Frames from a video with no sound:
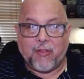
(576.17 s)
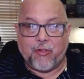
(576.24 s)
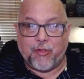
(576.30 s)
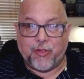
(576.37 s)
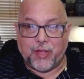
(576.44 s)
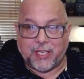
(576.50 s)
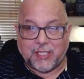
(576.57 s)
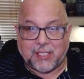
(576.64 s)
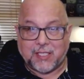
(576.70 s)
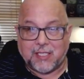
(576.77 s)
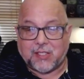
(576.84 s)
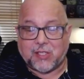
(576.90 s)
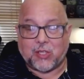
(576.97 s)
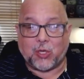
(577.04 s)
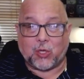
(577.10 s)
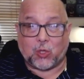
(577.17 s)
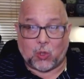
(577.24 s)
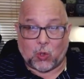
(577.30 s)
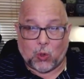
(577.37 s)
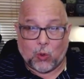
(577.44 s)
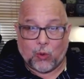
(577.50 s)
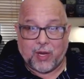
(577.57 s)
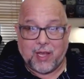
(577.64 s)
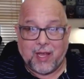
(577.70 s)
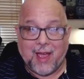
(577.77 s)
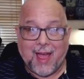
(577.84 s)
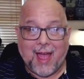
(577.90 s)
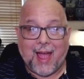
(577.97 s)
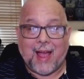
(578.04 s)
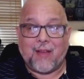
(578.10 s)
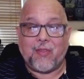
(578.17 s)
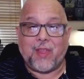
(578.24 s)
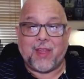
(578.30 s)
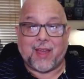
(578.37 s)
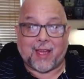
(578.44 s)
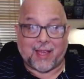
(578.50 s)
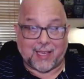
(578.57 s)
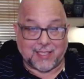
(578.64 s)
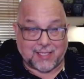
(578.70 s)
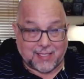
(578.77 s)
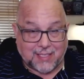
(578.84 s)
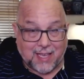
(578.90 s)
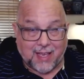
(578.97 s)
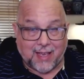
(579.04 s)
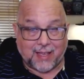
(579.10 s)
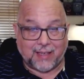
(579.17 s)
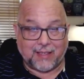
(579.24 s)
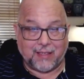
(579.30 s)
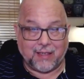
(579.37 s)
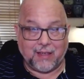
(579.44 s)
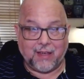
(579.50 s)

this is the glory and the chesed